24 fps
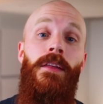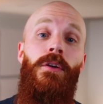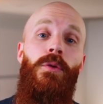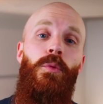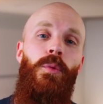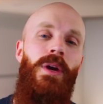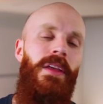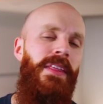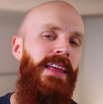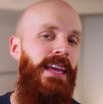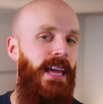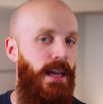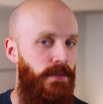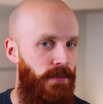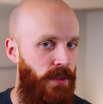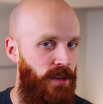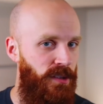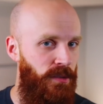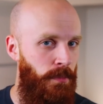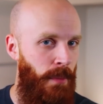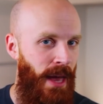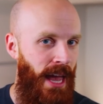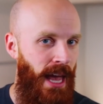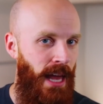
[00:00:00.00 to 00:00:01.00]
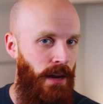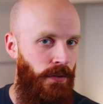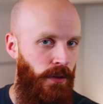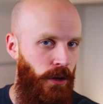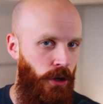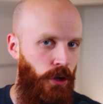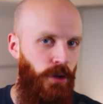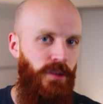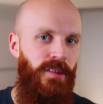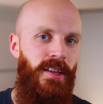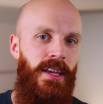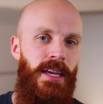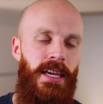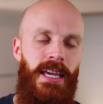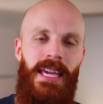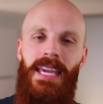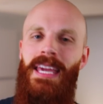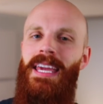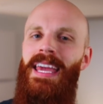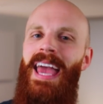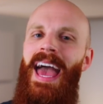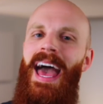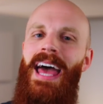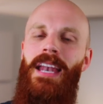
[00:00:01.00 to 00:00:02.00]
really give this man the critique
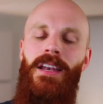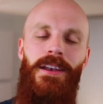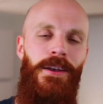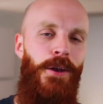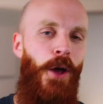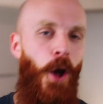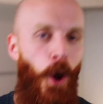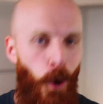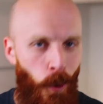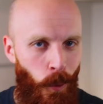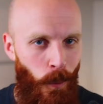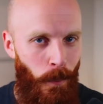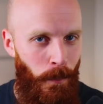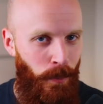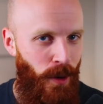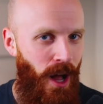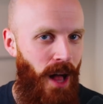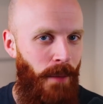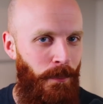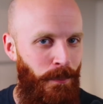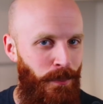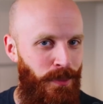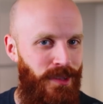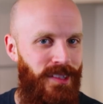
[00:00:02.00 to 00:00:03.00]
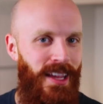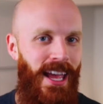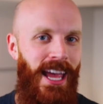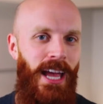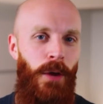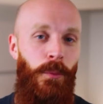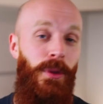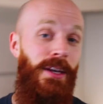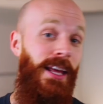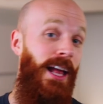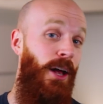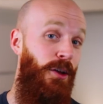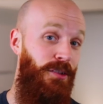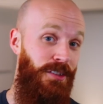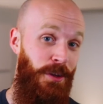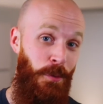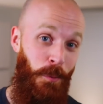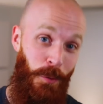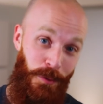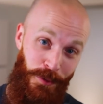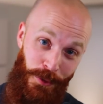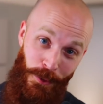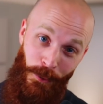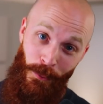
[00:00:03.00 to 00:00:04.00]
he had no problem saying when Kelce
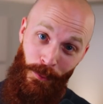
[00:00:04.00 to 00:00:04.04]
wasn't